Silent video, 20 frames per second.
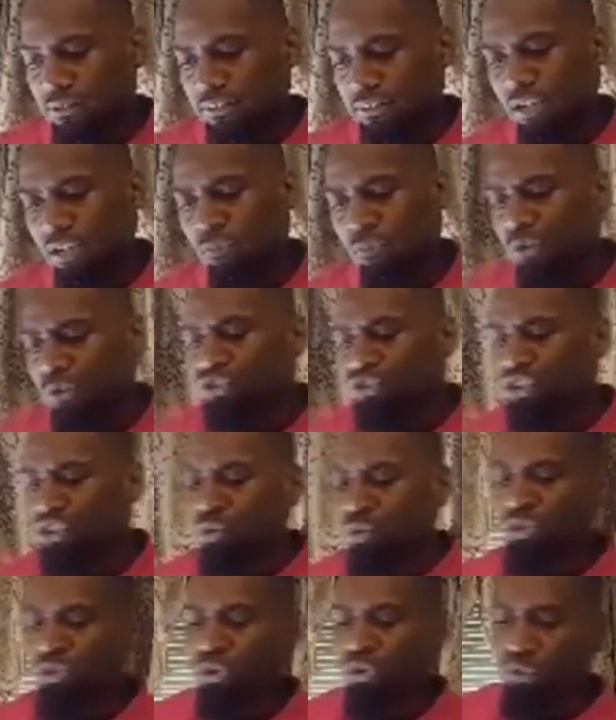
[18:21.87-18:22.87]
They want
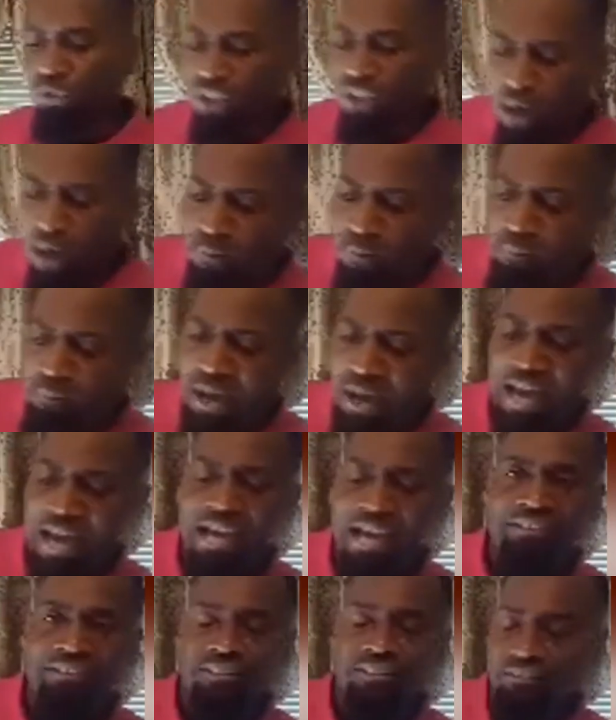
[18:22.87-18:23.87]
you to
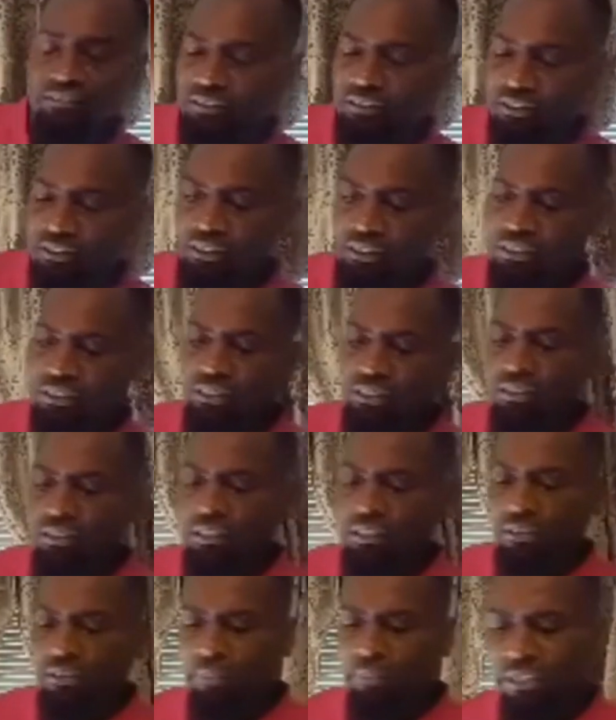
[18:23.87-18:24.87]
compromise and
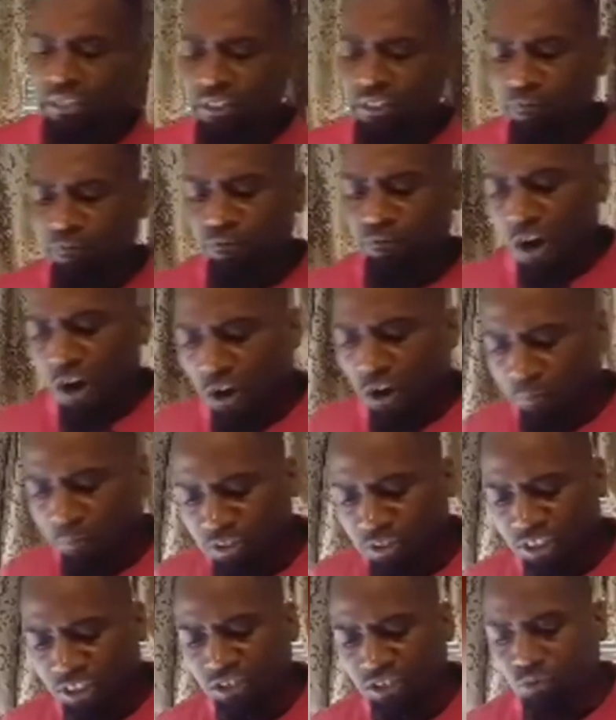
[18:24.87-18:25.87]
be conformed
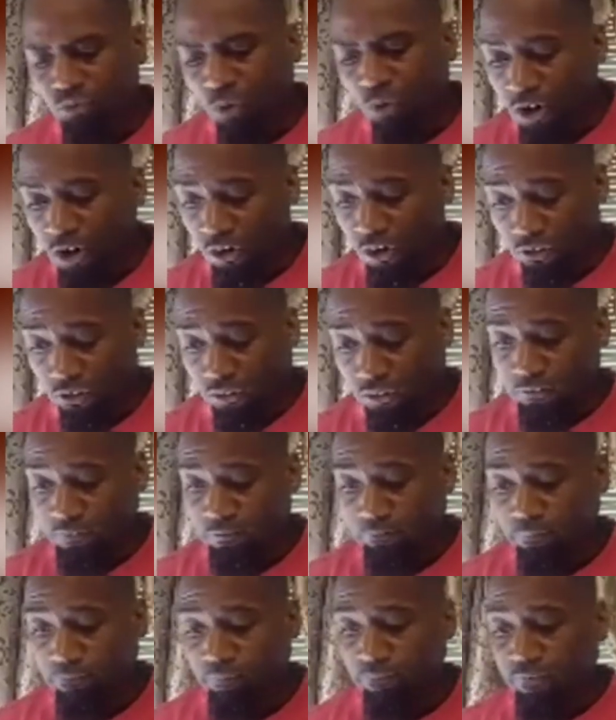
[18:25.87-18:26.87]
to this world,
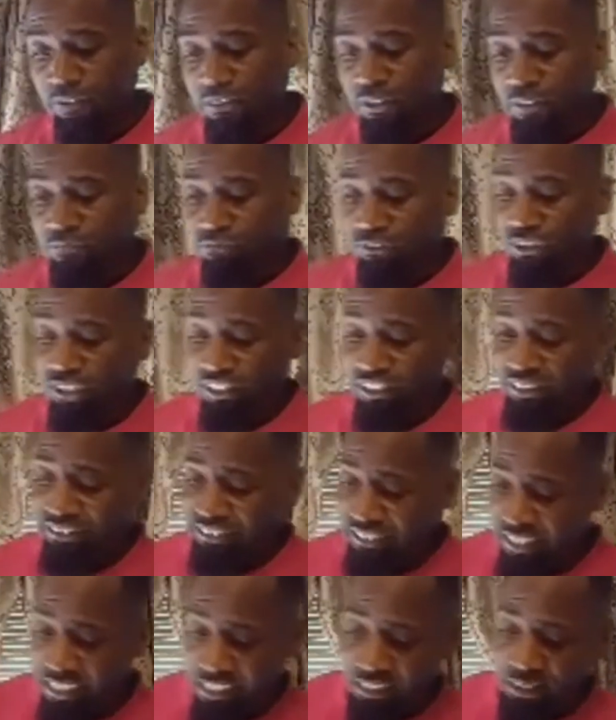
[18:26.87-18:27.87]
to this
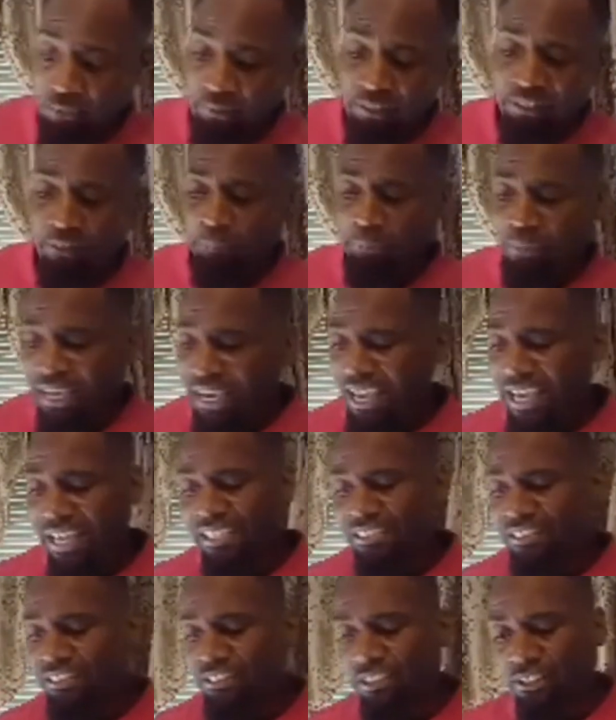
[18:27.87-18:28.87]
kingdom. And the plan
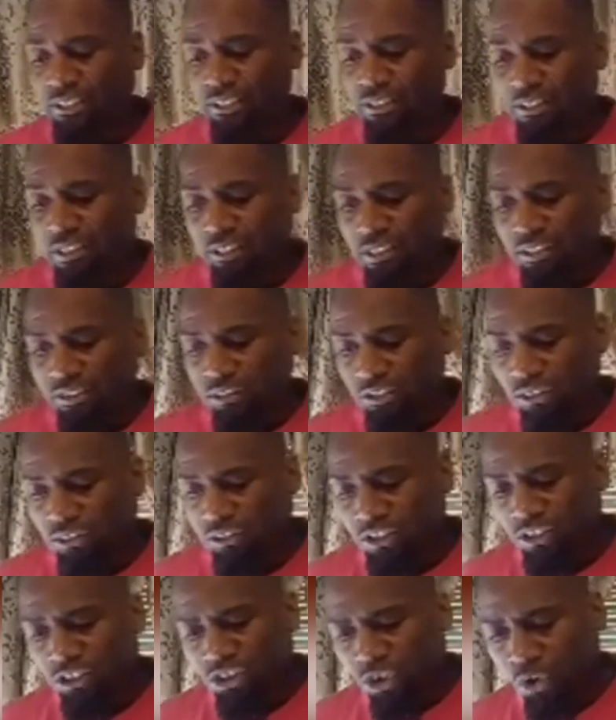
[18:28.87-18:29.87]
is to, to,
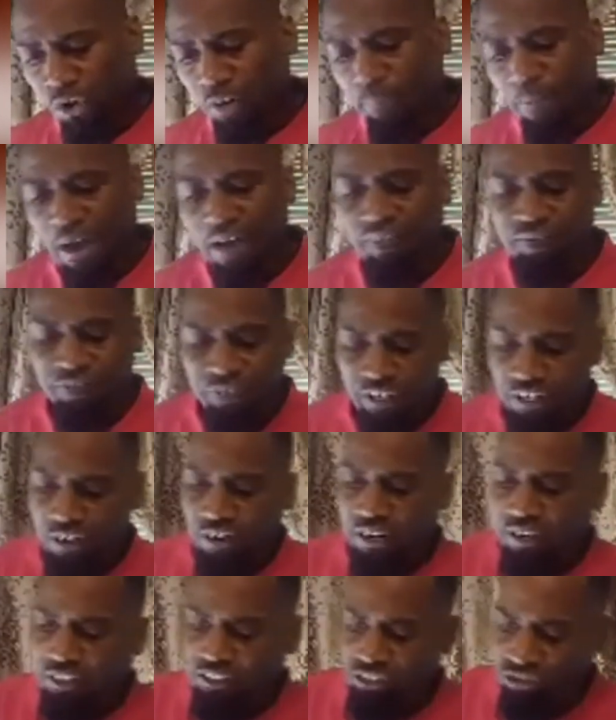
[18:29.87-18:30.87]
to do it by
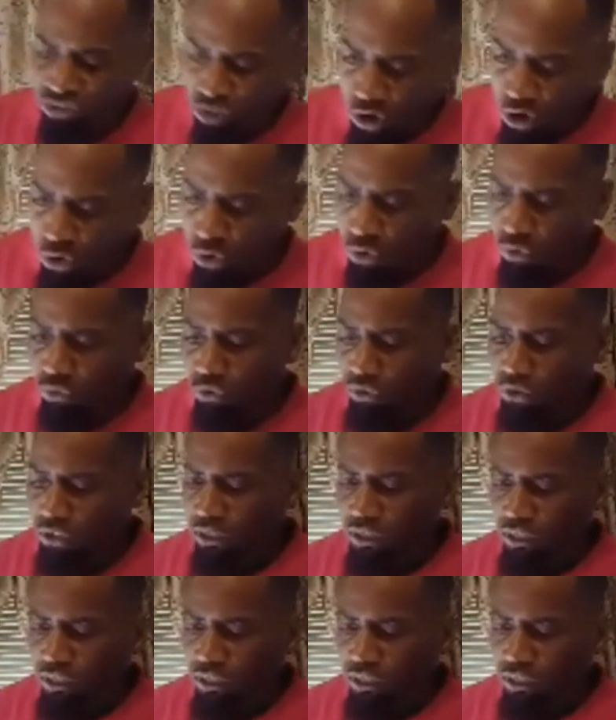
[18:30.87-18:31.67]
fear and control.